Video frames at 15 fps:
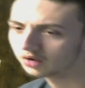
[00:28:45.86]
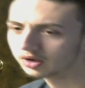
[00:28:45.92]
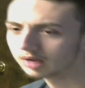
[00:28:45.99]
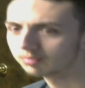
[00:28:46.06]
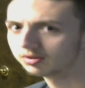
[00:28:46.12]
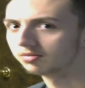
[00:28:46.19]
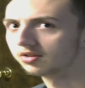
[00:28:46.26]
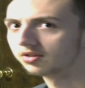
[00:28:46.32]

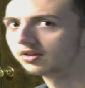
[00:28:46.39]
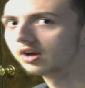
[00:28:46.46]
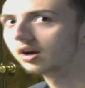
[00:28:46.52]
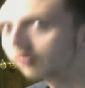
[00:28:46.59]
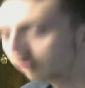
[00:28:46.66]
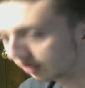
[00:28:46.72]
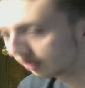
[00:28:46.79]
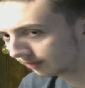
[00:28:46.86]
names
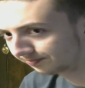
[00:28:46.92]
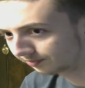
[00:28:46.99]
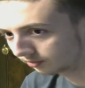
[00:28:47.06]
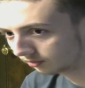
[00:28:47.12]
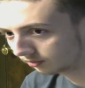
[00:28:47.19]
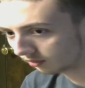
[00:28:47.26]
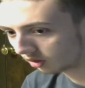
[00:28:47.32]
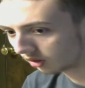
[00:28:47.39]
themselves,
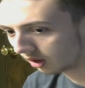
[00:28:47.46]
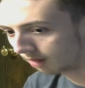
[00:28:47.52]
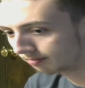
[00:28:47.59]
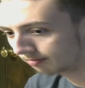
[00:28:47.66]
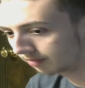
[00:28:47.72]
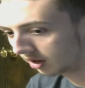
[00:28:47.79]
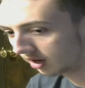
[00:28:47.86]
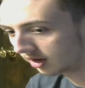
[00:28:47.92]

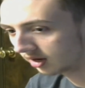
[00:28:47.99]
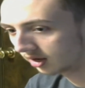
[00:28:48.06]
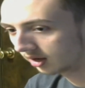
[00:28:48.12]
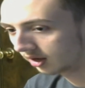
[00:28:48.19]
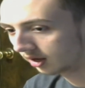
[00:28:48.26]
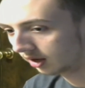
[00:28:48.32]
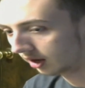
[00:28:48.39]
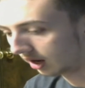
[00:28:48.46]
but
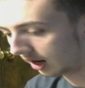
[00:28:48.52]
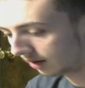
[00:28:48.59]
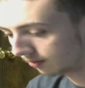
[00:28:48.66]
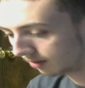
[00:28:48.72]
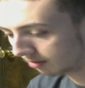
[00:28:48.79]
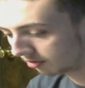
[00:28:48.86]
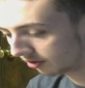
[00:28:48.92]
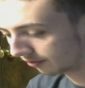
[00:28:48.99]
I
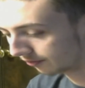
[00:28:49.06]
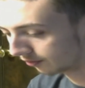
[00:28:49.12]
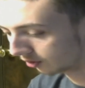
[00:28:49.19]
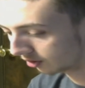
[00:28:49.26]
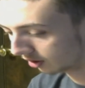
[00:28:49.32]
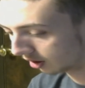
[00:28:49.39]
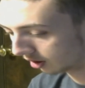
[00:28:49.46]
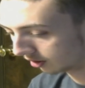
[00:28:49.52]
remember the
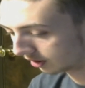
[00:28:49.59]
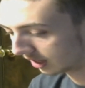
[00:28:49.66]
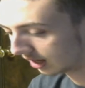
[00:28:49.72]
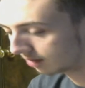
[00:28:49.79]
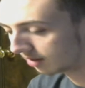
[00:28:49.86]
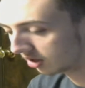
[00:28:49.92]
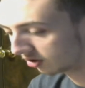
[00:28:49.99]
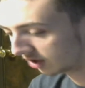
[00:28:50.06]

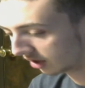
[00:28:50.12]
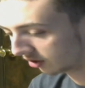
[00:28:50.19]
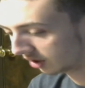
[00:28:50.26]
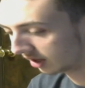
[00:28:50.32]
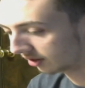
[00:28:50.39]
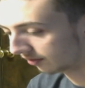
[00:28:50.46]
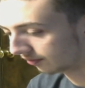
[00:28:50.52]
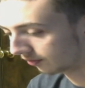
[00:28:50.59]
animators that
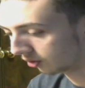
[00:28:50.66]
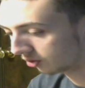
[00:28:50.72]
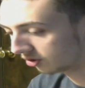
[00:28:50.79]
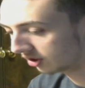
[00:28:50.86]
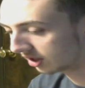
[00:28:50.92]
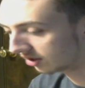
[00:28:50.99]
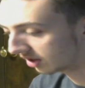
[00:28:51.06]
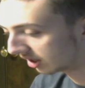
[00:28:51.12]
created the first
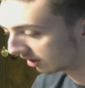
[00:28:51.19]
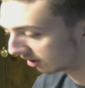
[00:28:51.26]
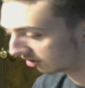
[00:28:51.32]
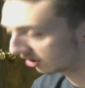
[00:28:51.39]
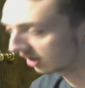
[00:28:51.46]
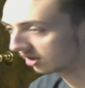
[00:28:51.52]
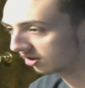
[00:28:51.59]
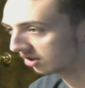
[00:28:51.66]
season and the
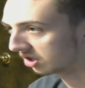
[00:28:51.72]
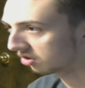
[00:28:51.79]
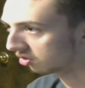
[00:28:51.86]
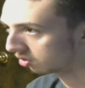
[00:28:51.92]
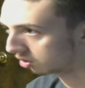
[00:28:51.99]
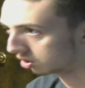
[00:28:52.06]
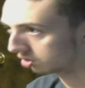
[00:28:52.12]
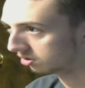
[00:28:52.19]
second
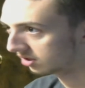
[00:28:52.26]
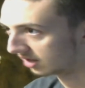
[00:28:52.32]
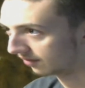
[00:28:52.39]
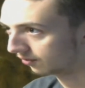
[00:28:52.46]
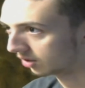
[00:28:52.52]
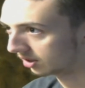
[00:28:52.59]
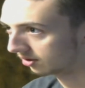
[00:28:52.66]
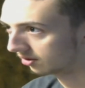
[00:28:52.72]
season are all
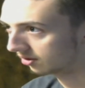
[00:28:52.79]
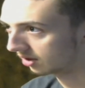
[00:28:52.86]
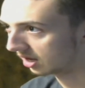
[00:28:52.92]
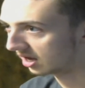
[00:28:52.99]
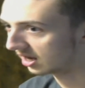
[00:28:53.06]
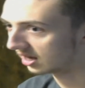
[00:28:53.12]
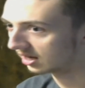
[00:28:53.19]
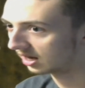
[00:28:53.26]
different,
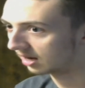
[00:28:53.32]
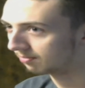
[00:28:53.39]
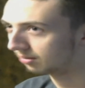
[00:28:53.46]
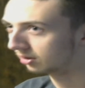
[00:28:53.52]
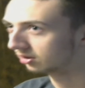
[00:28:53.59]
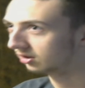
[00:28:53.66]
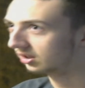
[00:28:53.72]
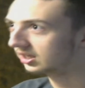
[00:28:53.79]
and I
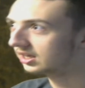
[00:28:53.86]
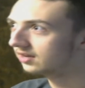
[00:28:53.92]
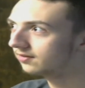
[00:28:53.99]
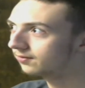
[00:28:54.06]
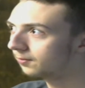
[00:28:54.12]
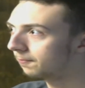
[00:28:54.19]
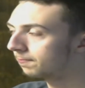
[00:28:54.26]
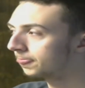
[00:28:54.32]

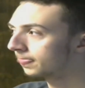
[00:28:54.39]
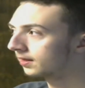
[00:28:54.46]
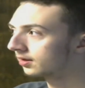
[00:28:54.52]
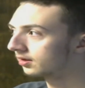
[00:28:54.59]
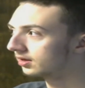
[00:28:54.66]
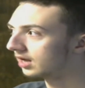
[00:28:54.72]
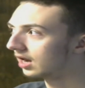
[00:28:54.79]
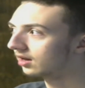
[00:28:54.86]
believe
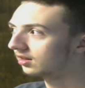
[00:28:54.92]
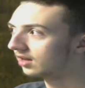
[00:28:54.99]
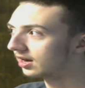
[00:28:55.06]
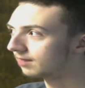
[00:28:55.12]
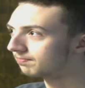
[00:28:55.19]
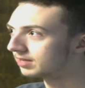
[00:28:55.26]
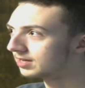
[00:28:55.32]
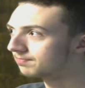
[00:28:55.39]
not a lot
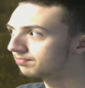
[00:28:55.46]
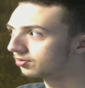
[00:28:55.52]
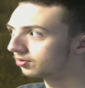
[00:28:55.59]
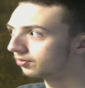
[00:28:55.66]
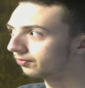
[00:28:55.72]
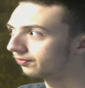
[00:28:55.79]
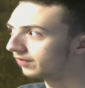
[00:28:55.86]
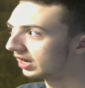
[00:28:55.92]
of
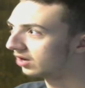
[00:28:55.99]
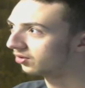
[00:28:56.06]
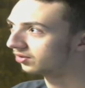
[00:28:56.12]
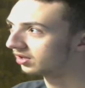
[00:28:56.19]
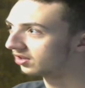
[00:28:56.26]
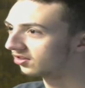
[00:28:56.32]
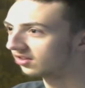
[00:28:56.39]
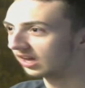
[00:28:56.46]
people
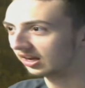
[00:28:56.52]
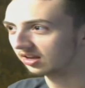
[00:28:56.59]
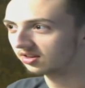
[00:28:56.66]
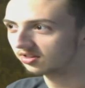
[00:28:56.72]
found the second